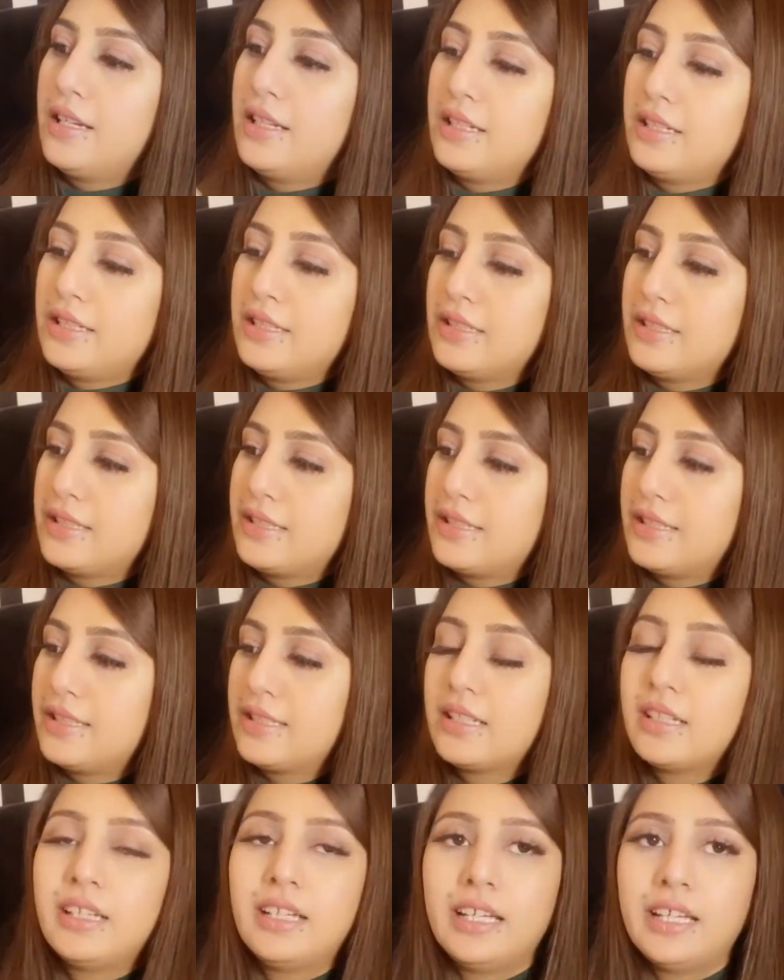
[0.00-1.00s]

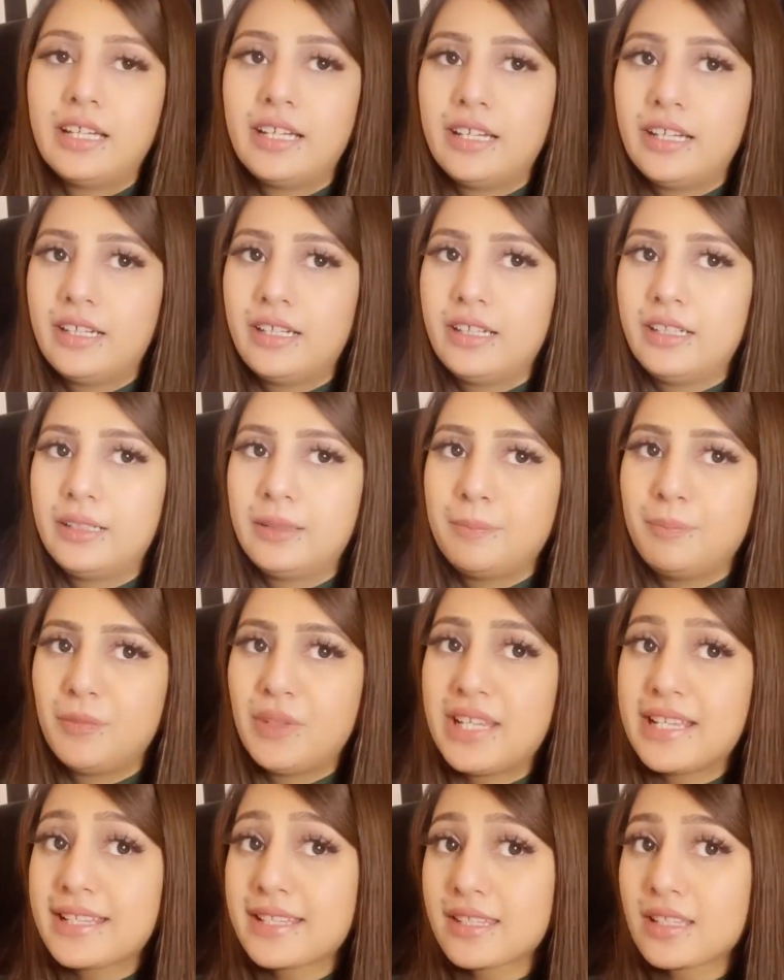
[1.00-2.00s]

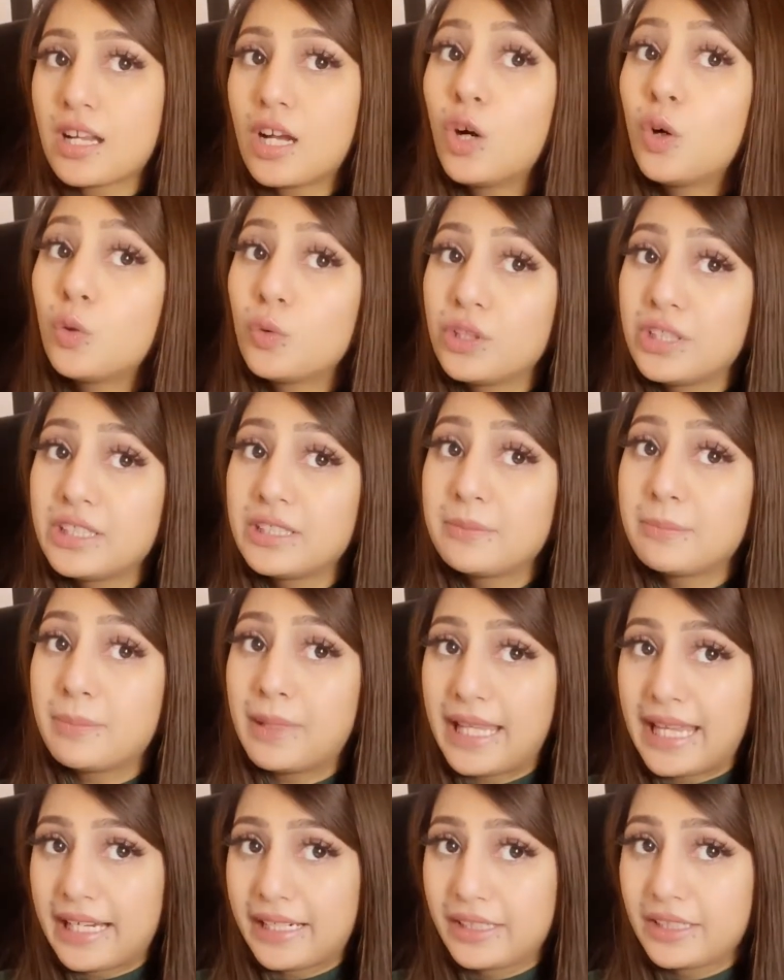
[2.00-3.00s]
It's a hooded
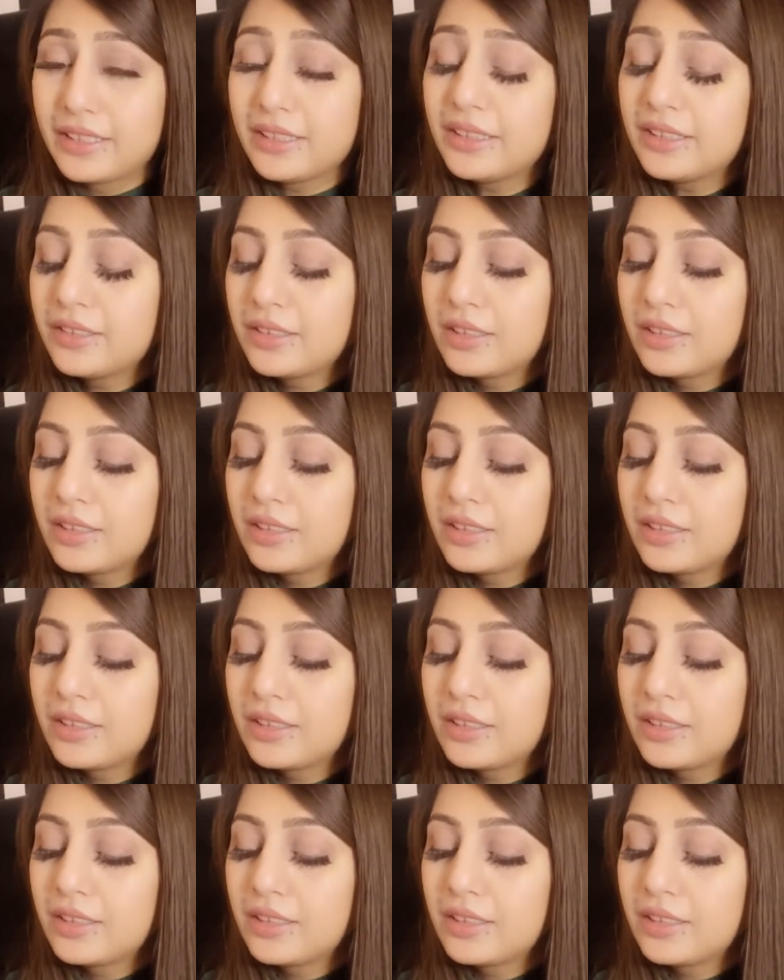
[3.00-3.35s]
blanket,